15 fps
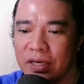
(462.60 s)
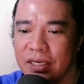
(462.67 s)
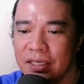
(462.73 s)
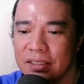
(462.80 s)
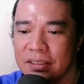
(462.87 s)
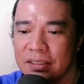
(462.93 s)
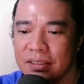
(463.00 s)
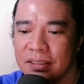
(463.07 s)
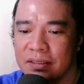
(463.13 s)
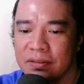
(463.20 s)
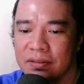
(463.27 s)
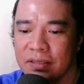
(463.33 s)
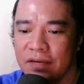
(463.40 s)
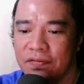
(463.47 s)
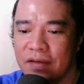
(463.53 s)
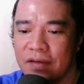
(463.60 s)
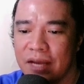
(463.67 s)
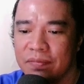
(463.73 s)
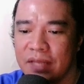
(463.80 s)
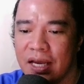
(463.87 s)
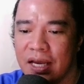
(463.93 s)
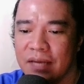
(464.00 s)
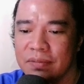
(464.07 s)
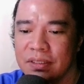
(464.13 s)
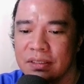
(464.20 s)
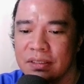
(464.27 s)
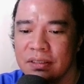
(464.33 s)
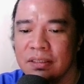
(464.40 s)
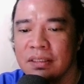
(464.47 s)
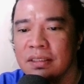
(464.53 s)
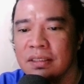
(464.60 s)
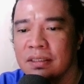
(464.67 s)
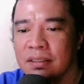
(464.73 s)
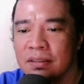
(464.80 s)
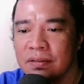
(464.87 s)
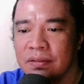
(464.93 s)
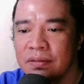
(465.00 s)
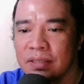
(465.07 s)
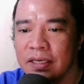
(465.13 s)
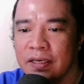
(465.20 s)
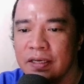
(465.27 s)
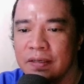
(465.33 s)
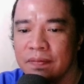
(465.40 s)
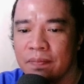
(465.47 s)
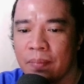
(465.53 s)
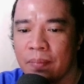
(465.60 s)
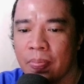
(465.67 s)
this. Okay, 5 times. Okay,